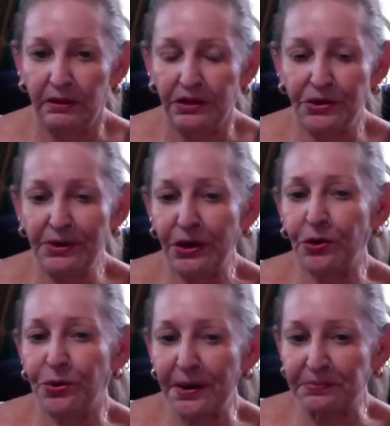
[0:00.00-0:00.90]
You're a
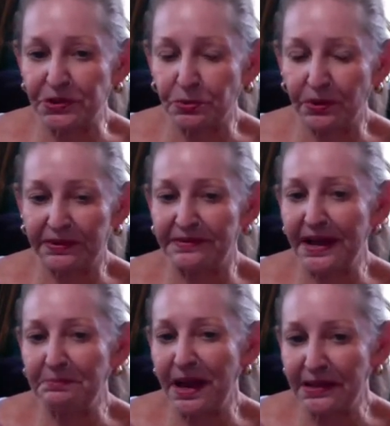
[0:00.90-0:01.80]
crypt with
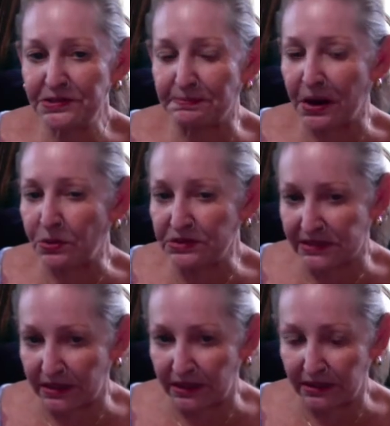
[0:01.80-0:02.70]
dead men's bones
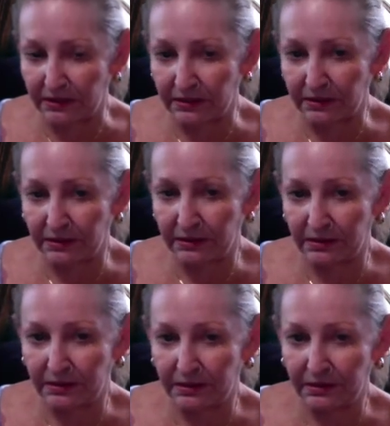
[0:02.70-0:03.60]
in it.
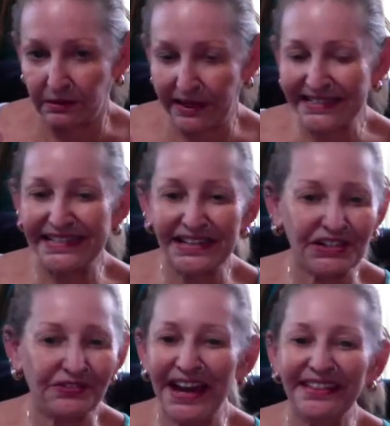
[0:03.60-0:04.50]
That's it.
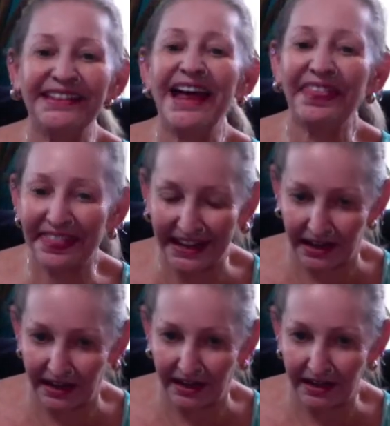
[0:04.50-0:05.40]
You've got nothing.